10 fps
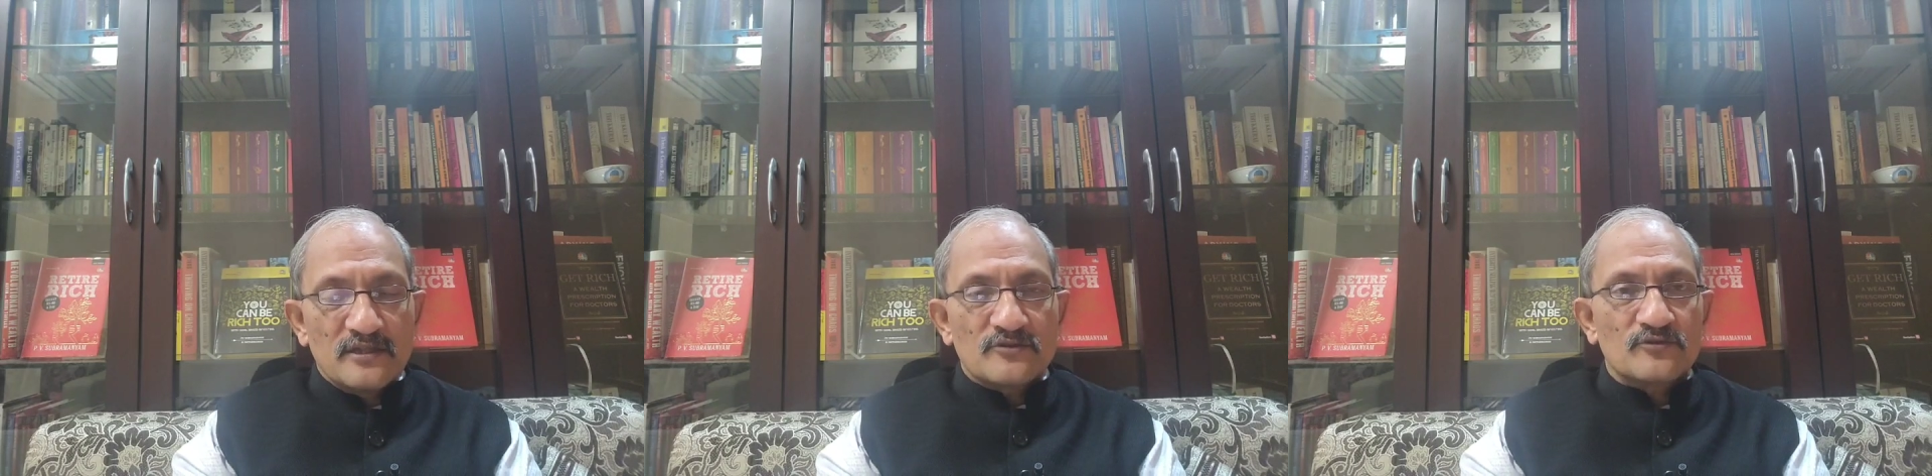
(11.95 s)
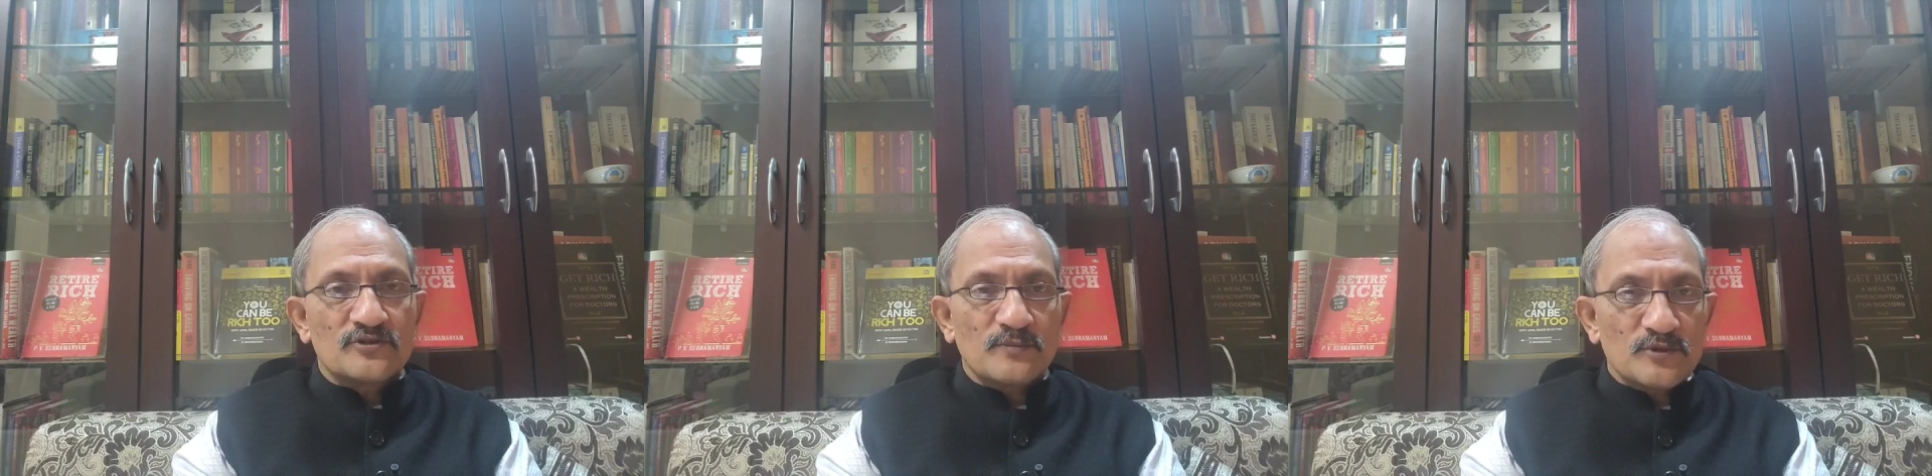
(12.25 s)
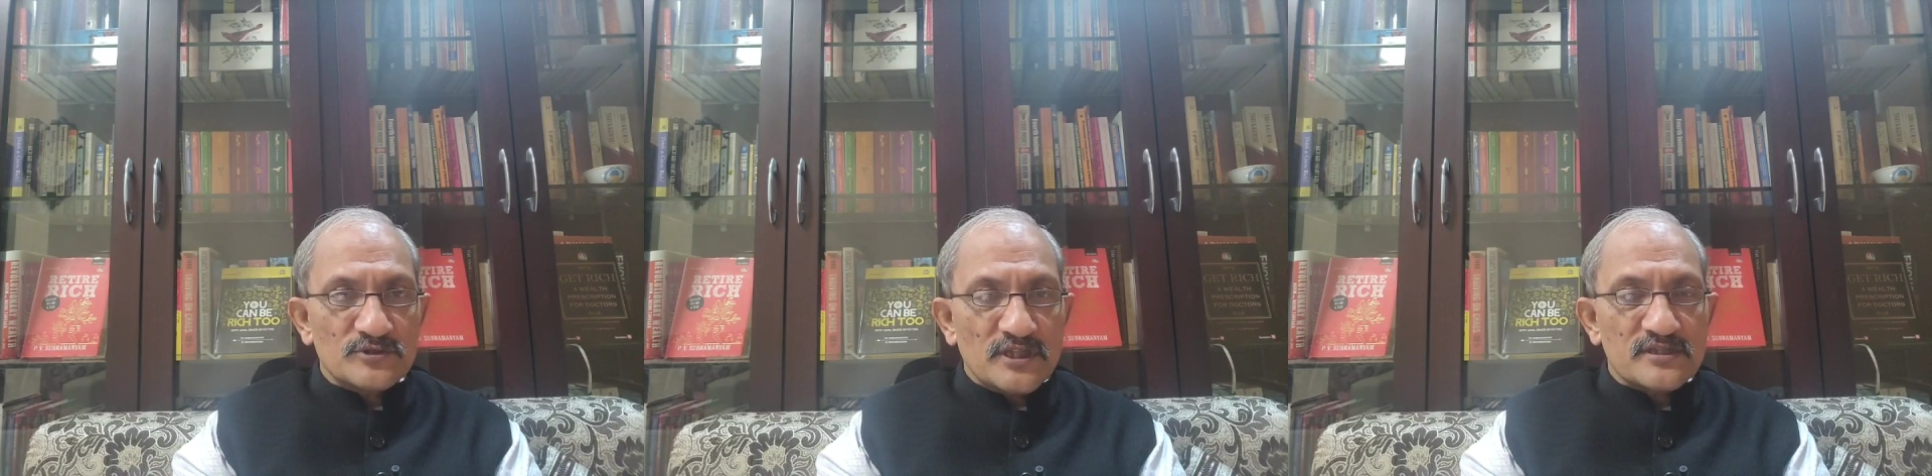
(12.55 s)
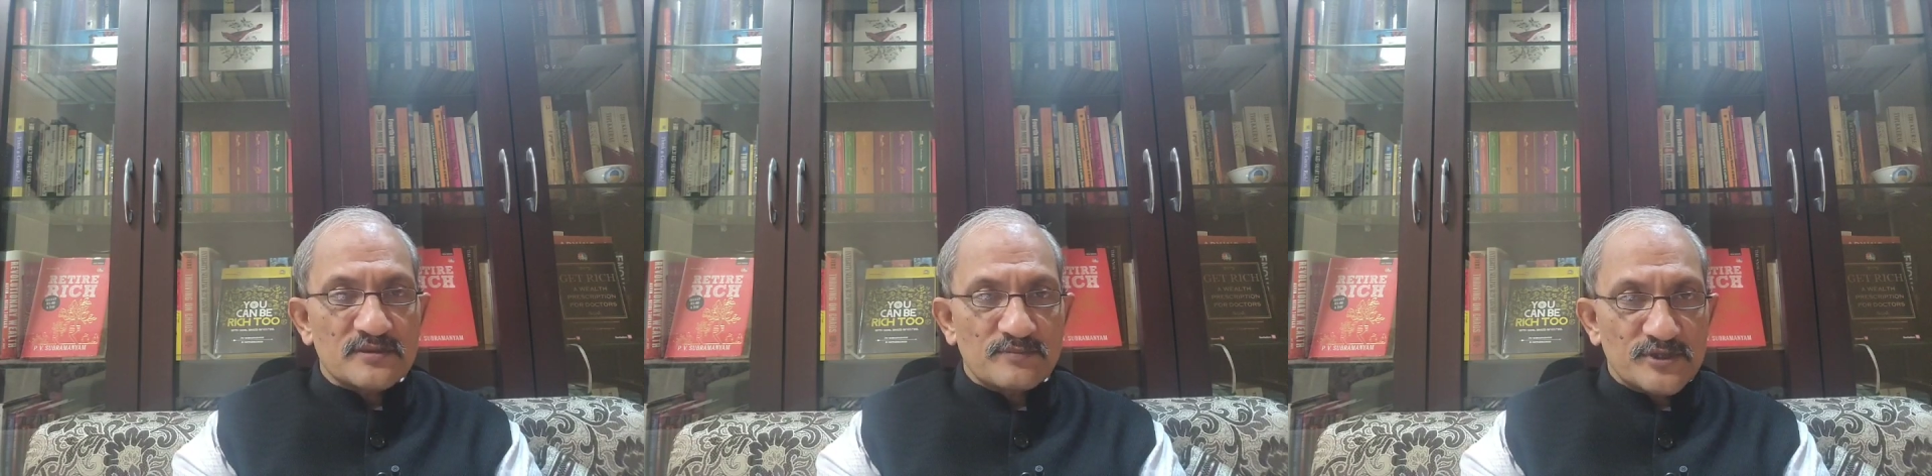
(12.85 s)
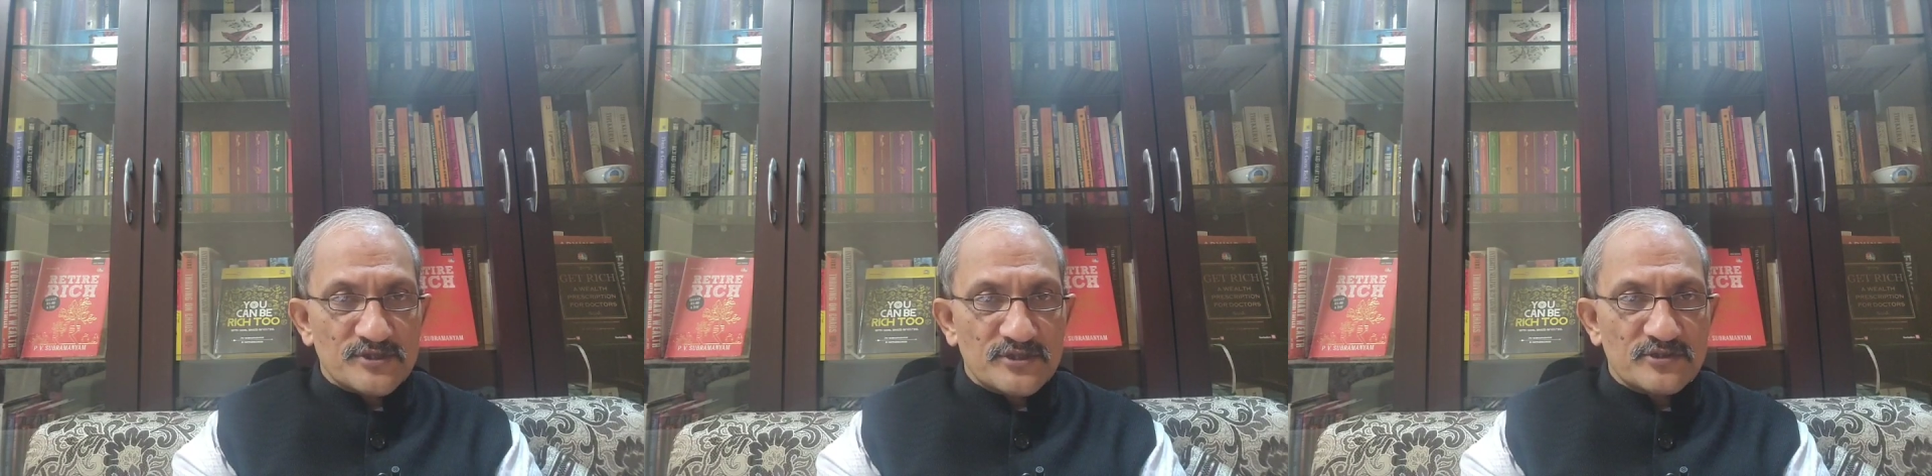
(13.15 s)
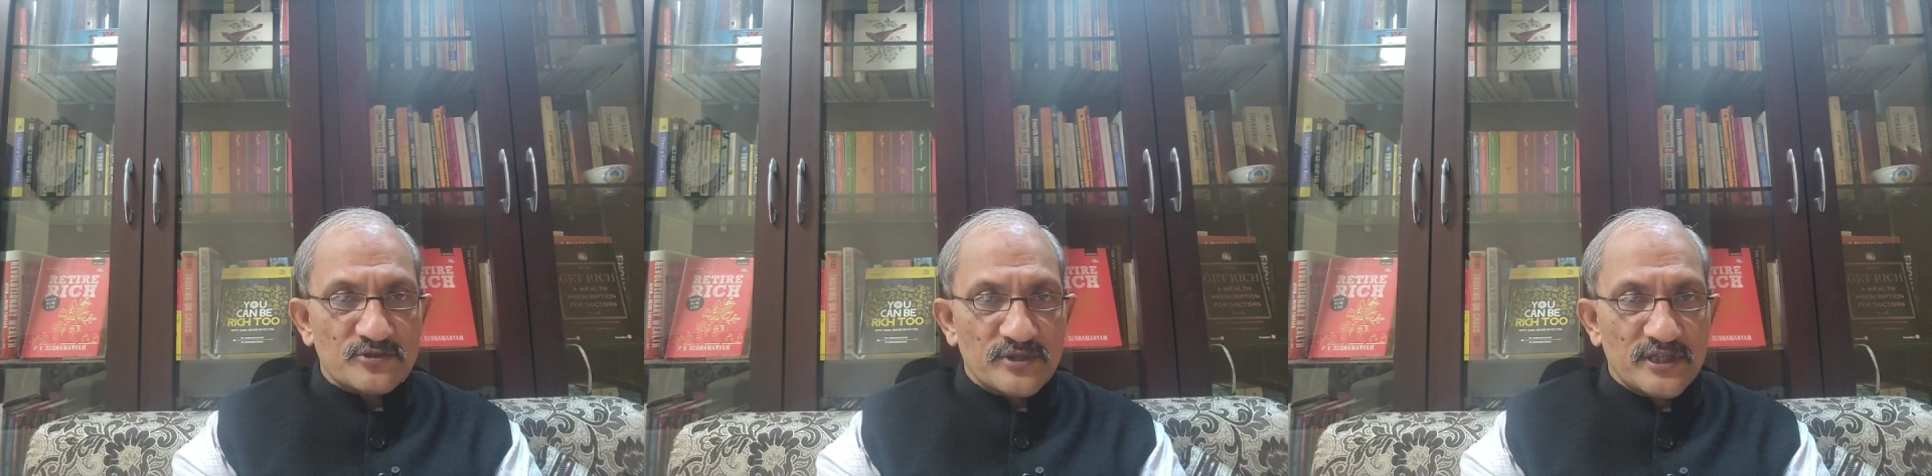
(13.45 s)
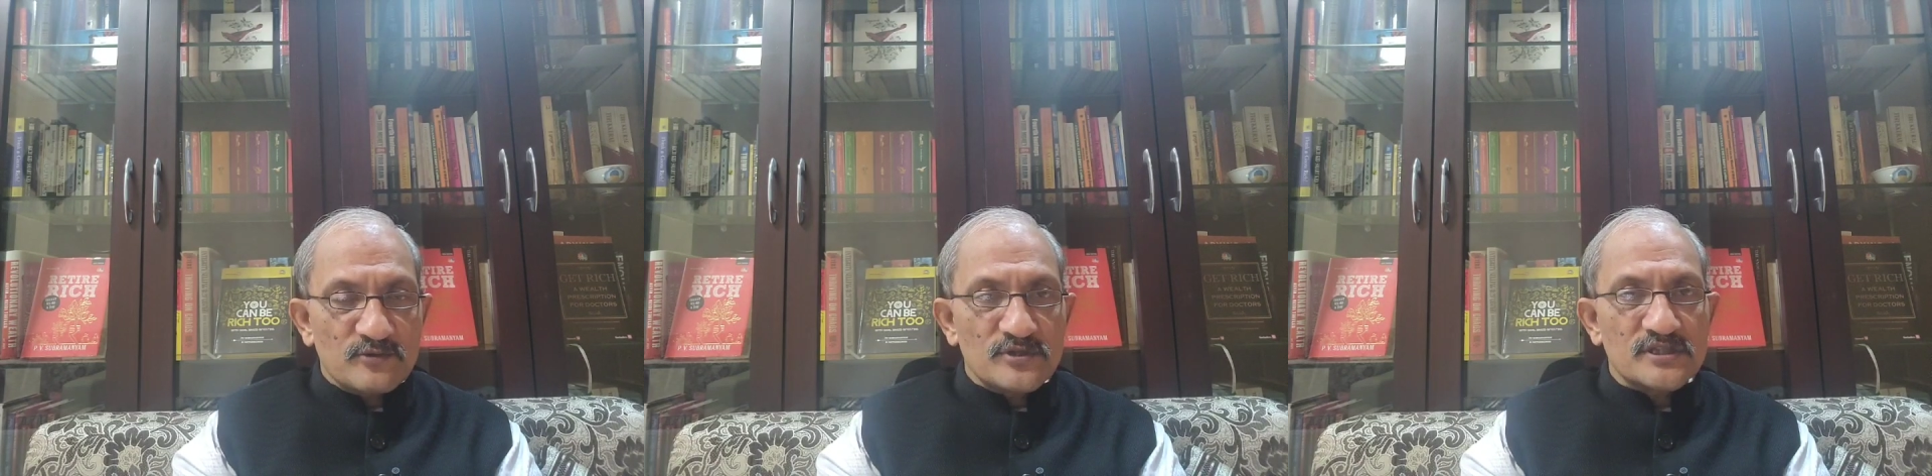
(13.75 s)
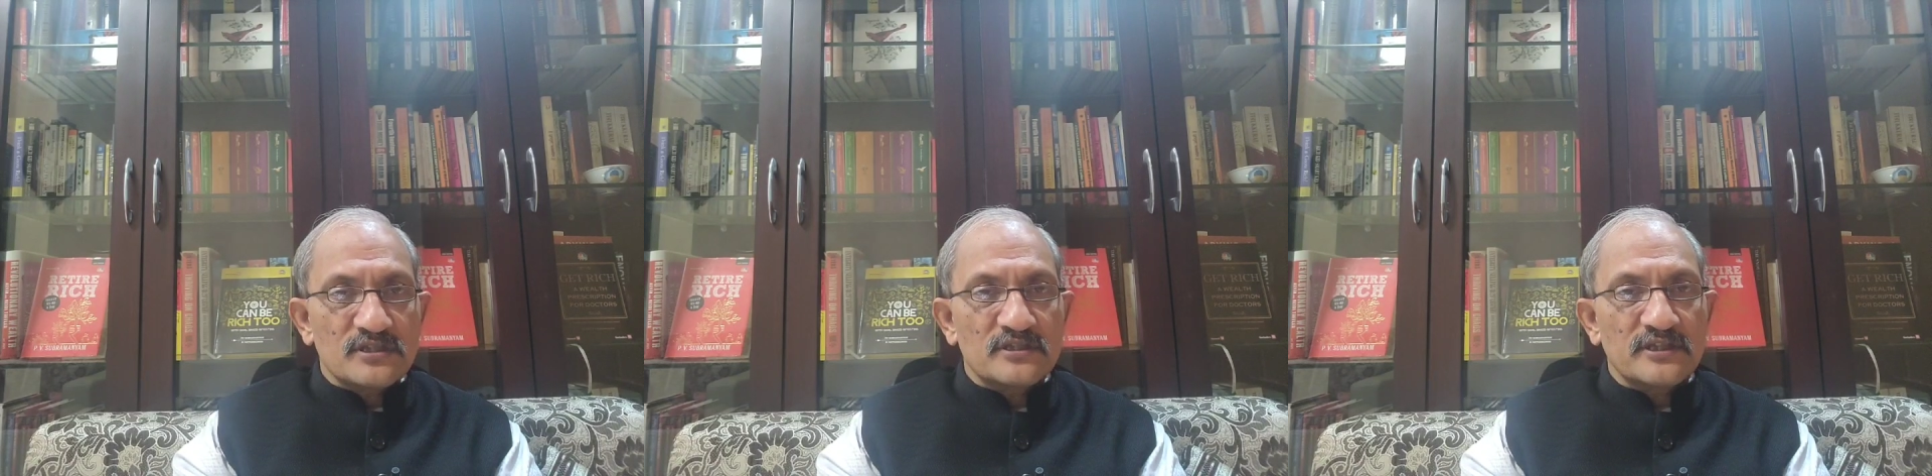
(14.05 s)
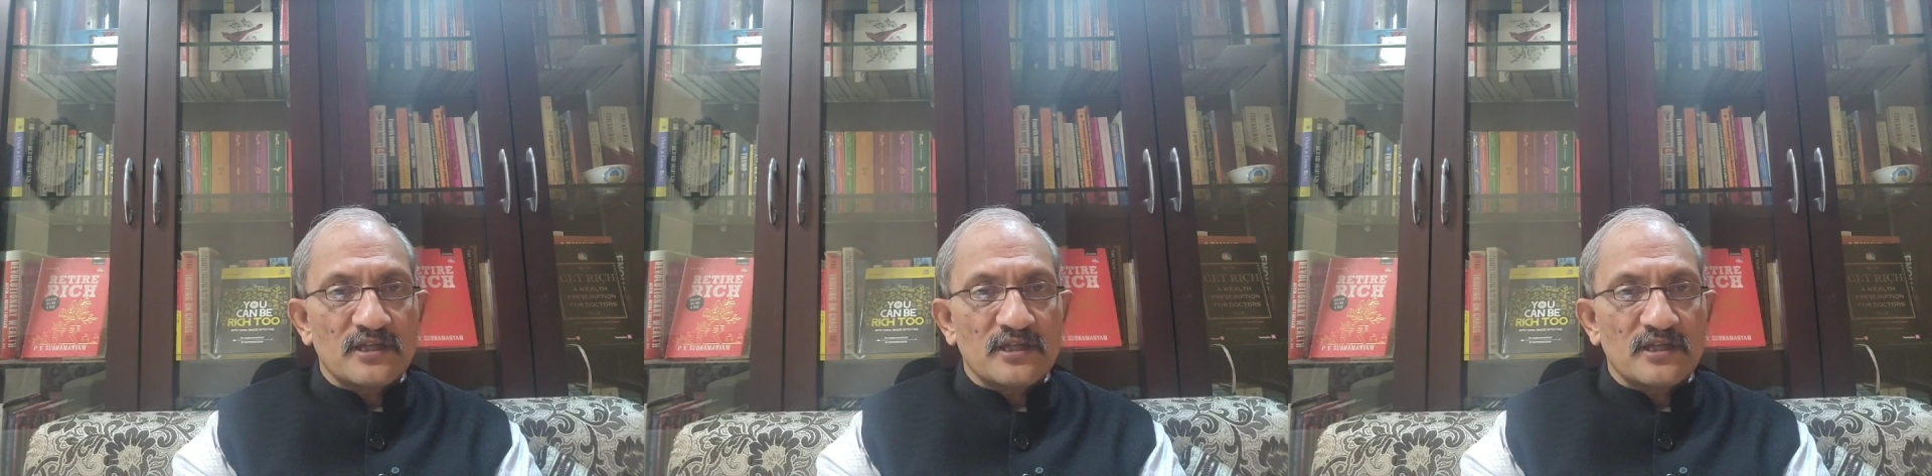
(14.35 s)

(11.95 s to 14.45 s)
So, suppose there is a person today who is earning